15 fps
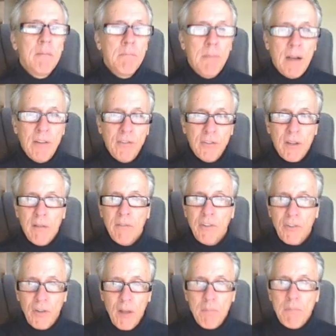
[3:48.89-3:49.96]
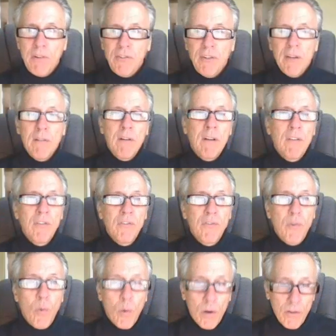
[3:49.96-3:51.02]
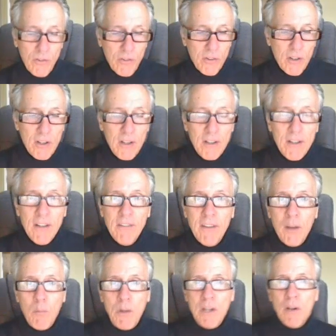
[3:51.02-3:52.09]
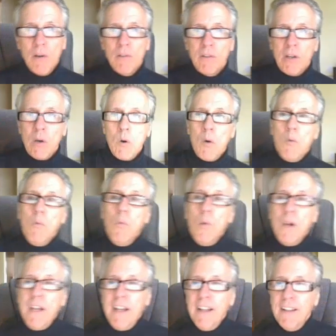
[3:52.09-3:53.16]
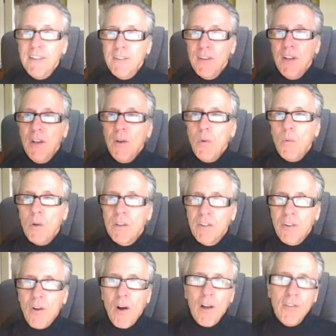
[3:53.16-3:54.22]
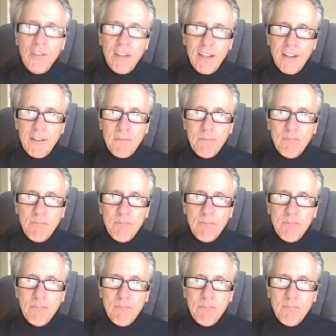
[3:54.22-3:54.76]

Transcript: by some mysterious force that we don't know what's causing it.